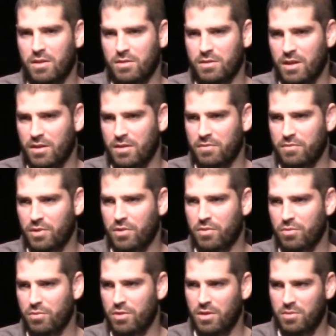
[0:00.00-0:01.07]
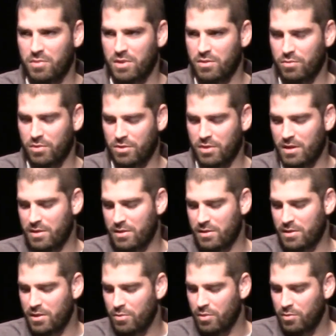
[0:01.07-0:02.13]
I'll kind of look through them and we'll try to
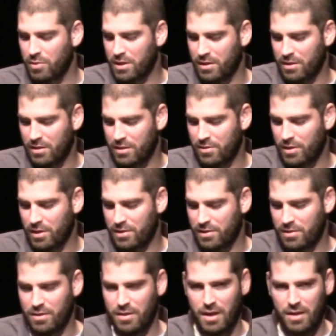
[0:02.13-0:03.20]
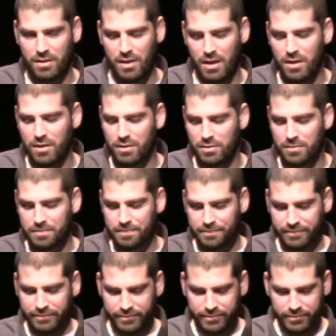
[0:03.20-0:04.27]
see what we can address at the end.
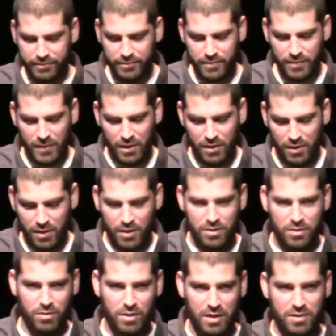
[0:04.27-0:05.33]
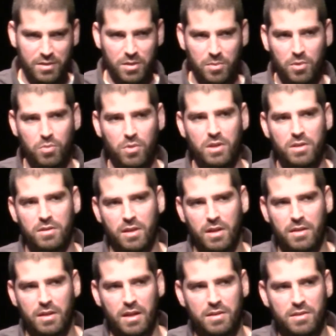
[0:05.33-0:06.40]
So that's number one,
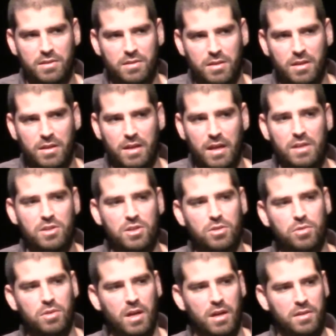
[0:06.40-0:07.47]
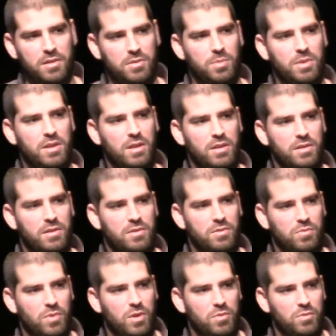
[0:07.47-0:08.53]
and that's engaging you guys,
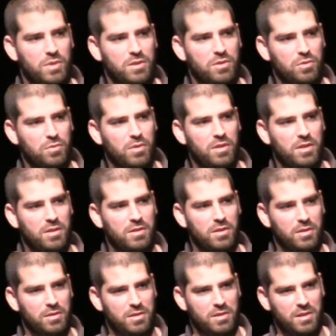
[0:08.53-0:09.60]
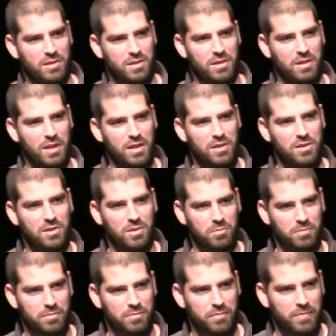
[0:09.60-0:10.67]
because what we do with adults is engage
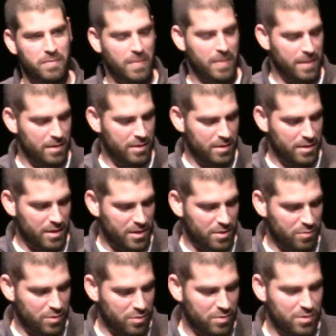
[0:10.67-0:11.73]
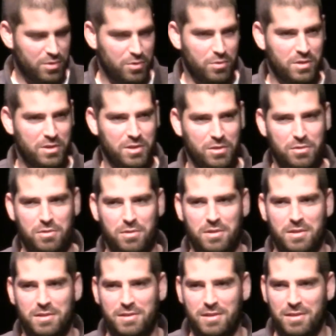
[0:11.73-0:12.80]
them, and what we do with
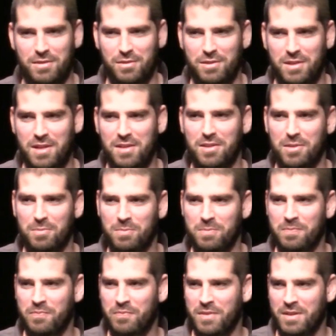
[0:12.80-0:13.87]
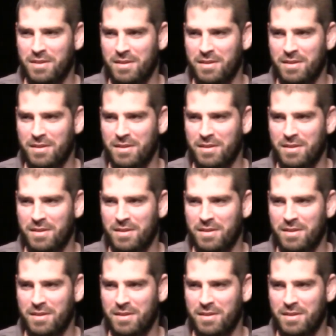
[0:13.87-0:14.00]
children is entertain them.